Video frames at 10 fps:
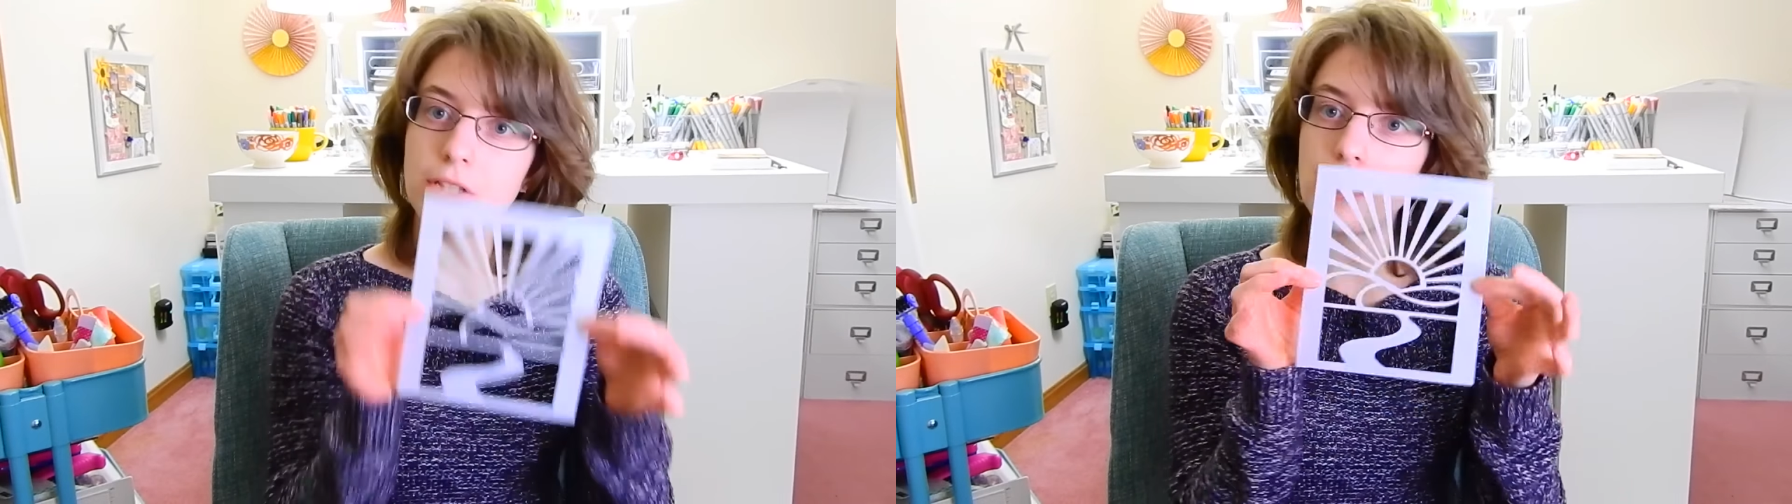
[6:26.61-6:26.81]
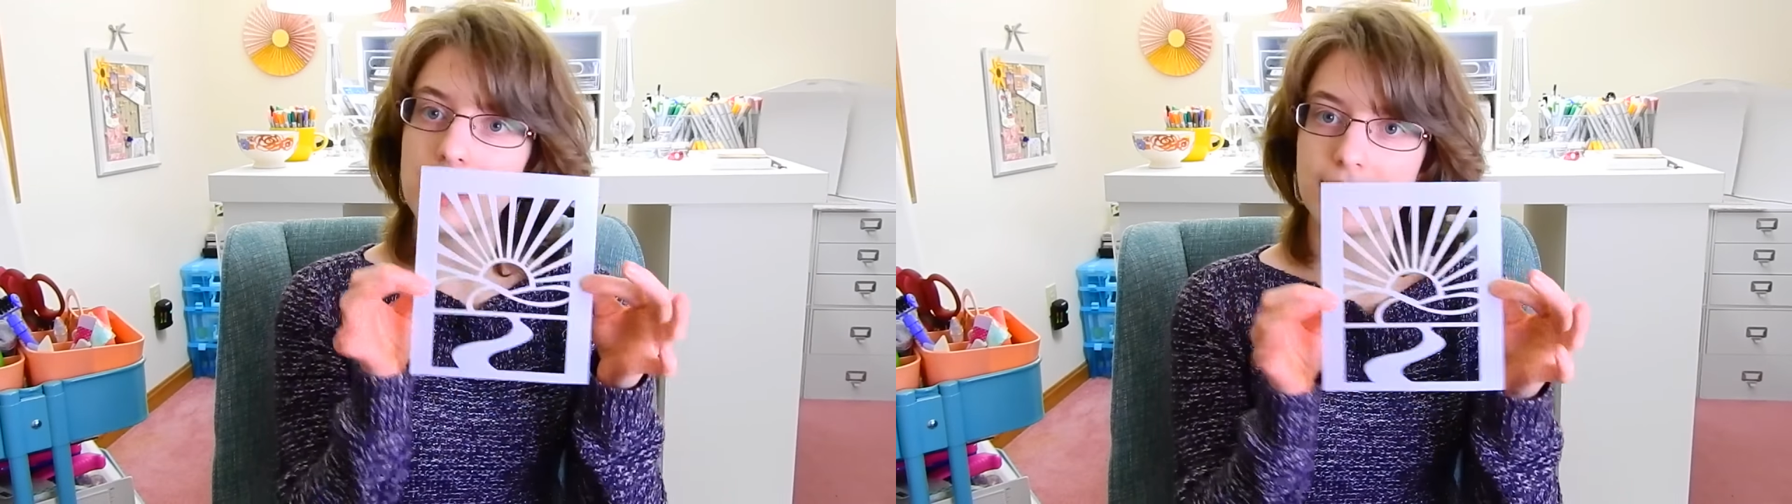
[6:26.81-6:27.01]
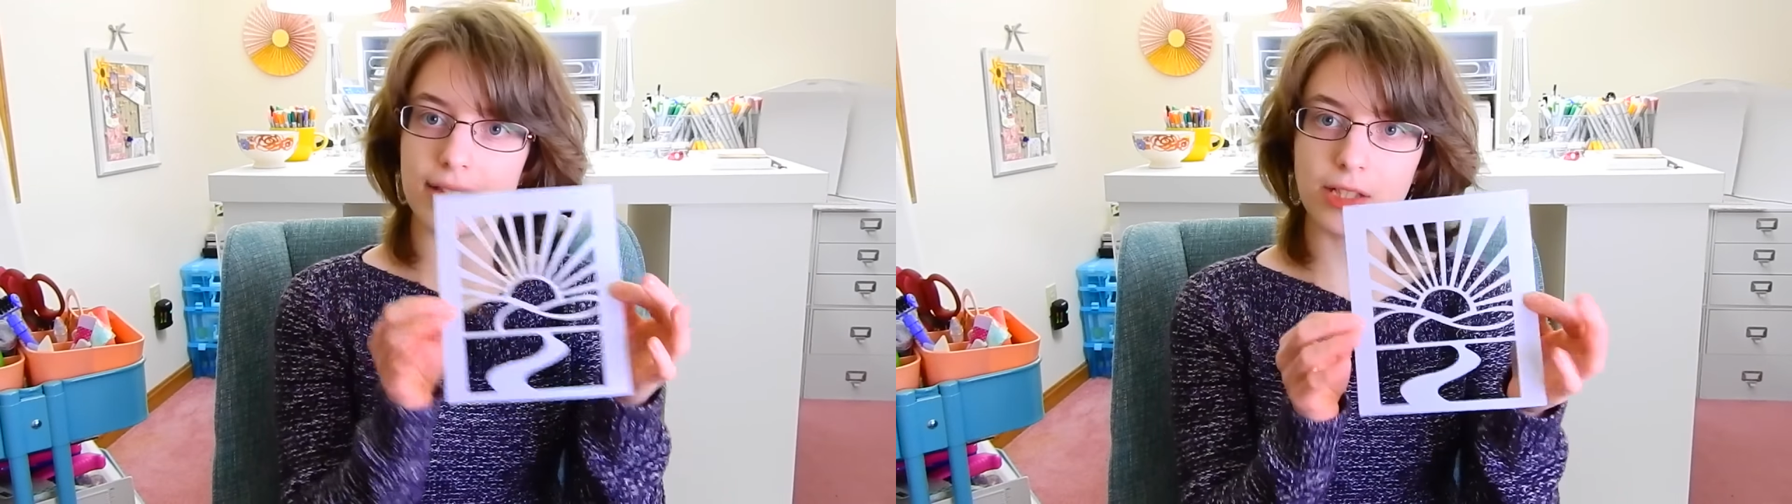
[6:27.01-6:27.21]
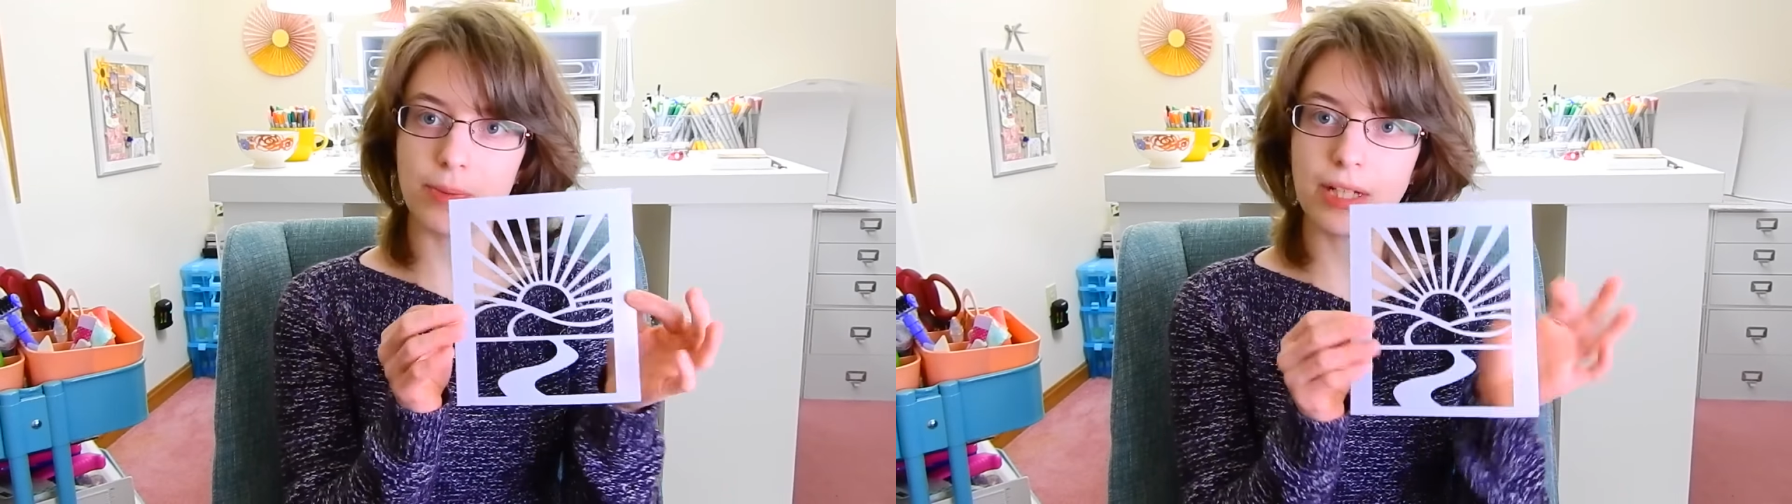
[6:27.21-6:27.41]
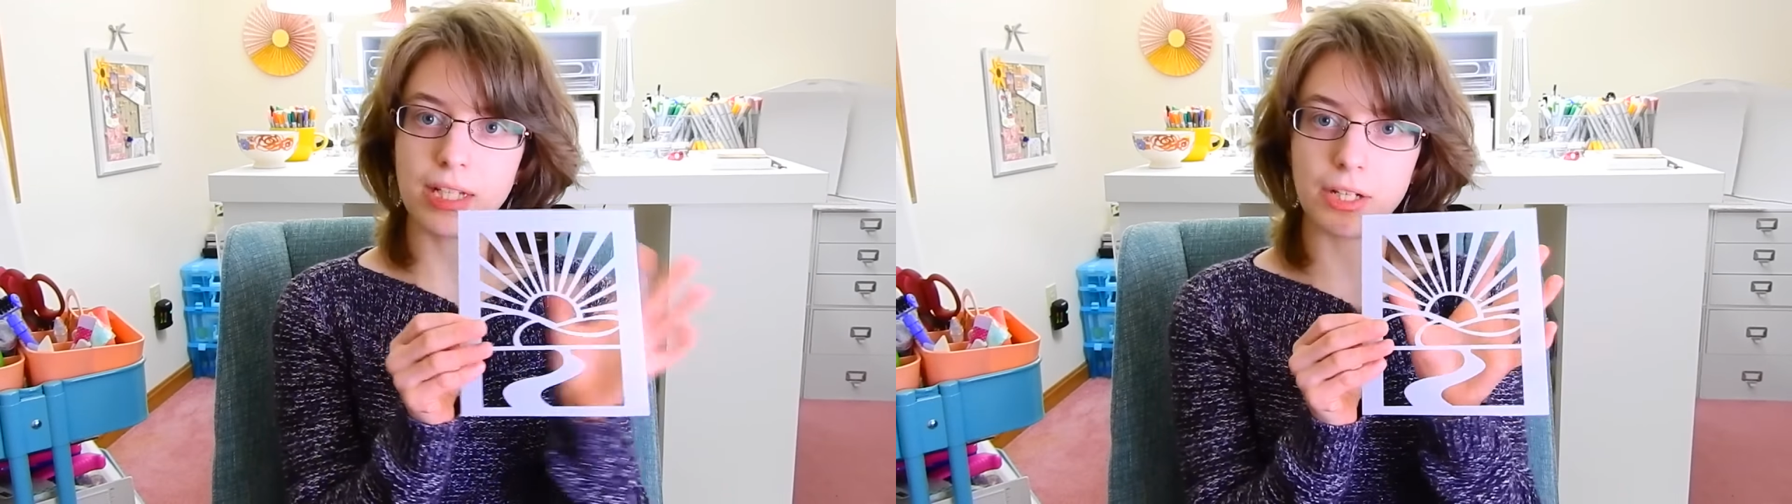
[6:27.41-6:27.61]
to is this
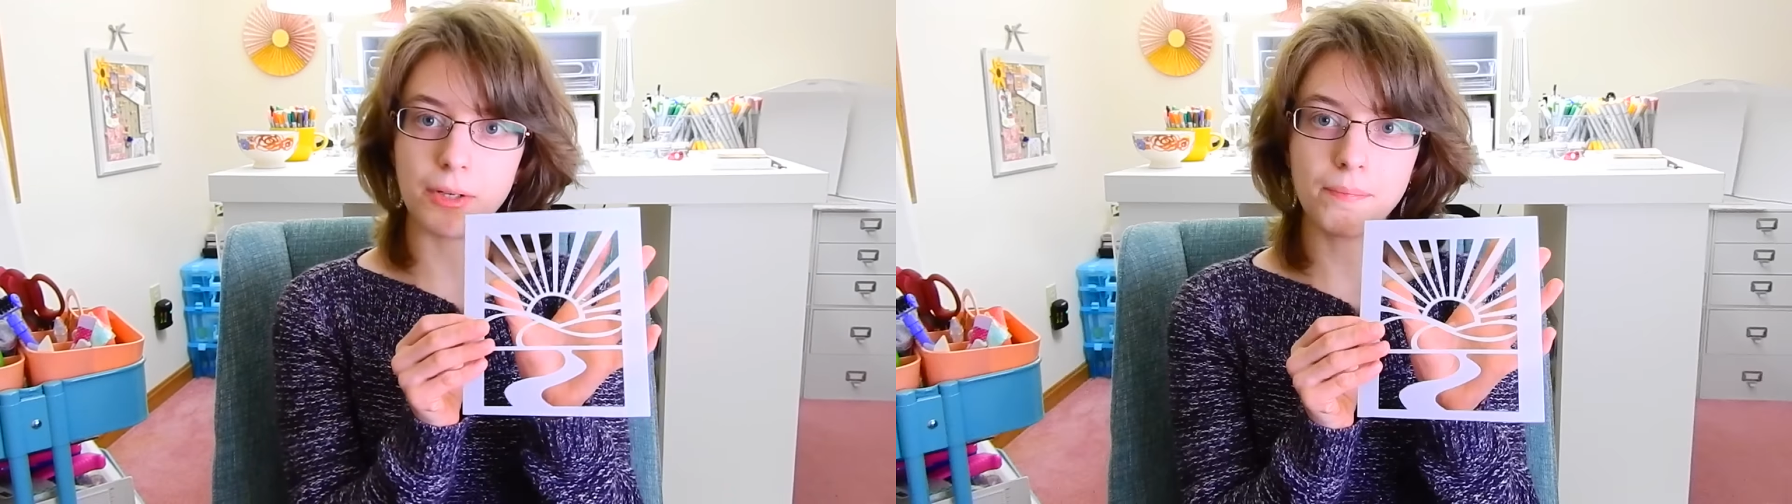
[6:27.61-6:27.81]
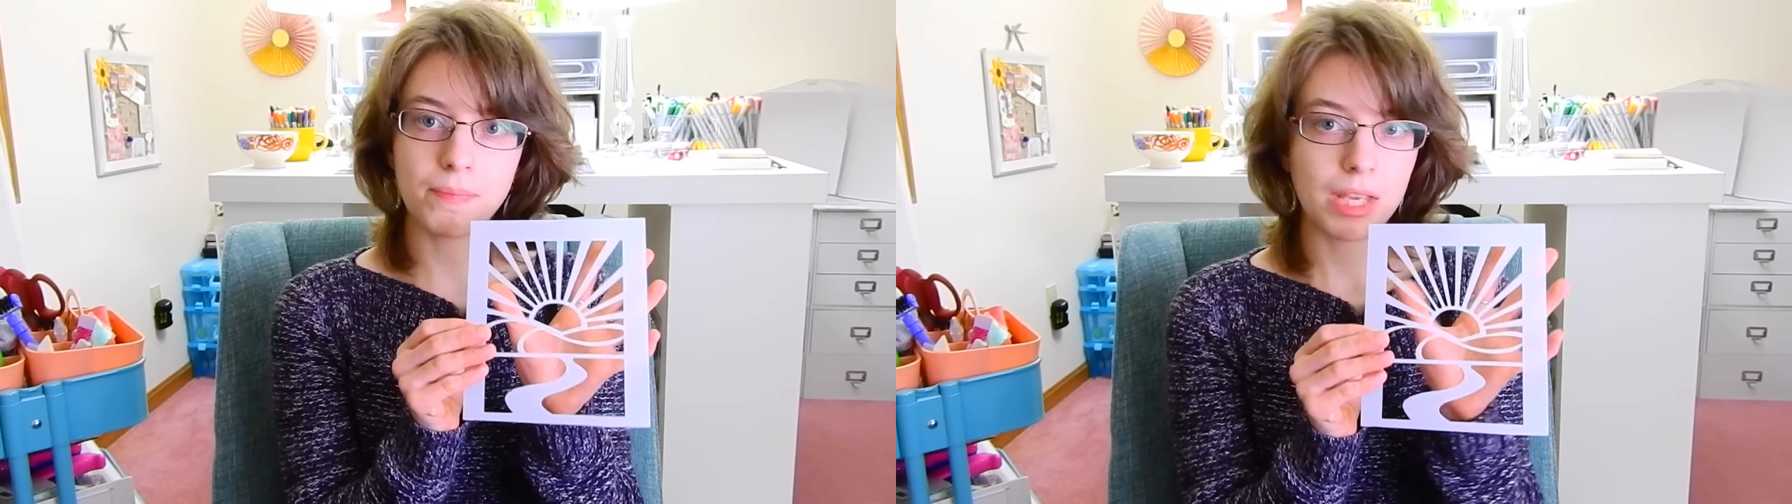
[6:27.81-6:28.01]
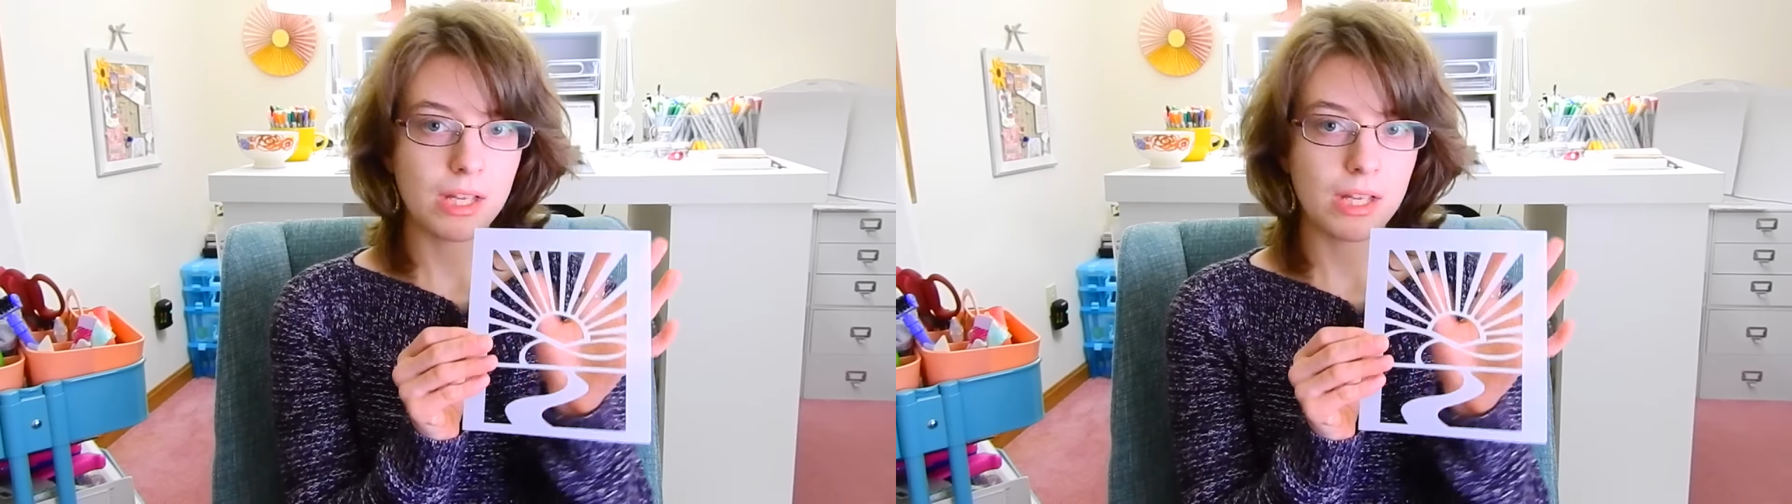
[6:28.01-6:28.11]
one here.